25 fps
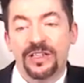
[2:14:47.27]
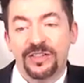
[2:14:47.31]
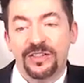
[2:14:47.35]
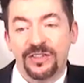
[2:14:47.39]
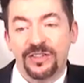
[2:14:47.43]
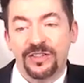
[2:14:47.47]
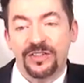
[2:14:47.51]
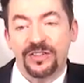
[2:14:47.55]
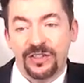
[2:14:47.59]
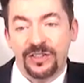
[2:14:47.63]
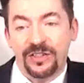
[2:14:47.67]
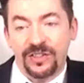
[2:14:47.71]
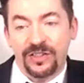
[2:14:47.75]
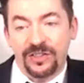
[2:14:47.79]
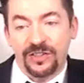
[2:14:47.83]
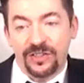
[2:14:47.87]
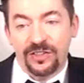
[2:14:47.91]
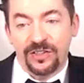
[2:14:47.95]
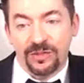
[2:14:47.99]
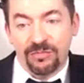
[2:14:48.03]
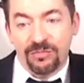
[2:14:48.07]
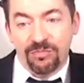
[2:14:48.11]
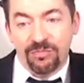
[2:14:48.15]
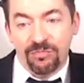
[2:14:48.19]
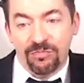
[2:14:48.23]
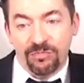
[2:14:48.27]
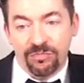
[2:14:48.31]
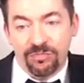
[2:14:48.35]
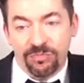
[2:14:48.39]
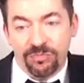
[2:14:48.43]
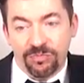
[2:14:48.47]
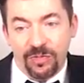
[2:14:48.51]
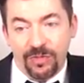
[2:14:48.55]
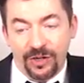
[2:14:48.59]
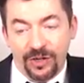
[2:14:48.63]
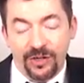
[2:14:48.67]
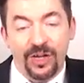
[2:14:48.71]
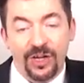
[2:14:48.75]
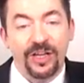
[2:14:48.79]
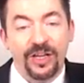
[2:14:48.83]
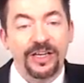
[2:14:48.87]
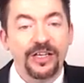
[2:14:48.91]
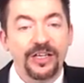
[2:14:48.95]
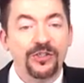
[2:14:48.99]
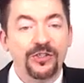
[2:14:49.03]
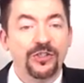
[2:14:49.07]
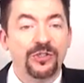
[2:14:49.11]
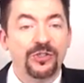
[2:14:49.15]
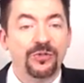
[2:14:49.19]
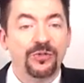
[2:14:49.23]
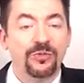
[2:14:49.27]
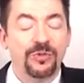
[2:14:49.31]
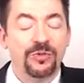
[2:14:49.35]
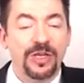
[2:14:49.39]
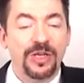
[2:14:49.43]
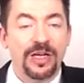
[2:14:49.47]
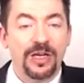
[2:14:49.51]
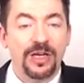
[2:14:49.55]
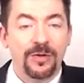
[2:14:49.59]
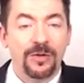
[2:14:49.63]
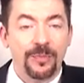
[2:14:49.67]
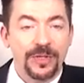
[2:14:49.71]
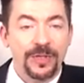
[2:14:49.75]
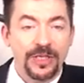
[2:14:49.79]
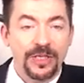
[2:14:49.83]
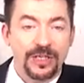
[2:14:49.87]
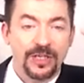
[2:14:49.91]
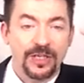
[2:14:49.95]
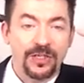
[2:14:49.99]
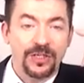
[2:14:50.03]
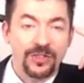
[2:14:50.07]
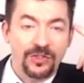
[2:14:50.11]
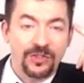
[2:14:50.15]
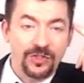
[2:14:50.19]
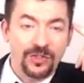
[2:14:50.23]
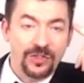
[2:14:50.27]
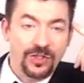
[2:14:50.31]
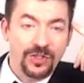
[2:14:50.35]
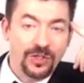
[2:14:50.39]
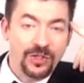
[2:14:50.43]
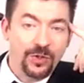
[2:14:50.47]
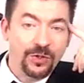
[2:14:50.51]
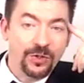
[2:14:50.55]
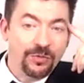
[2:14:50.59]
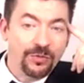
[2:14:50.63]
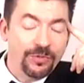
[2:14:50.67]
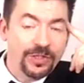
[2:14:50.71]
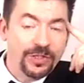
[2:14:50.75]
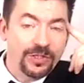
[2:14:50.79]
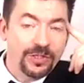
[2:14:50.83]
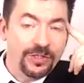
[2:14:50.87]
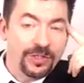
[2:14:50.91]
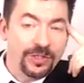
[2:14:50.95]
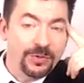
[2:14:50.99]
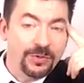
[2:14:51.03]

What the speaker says: a non-issue now, because the only reason there was a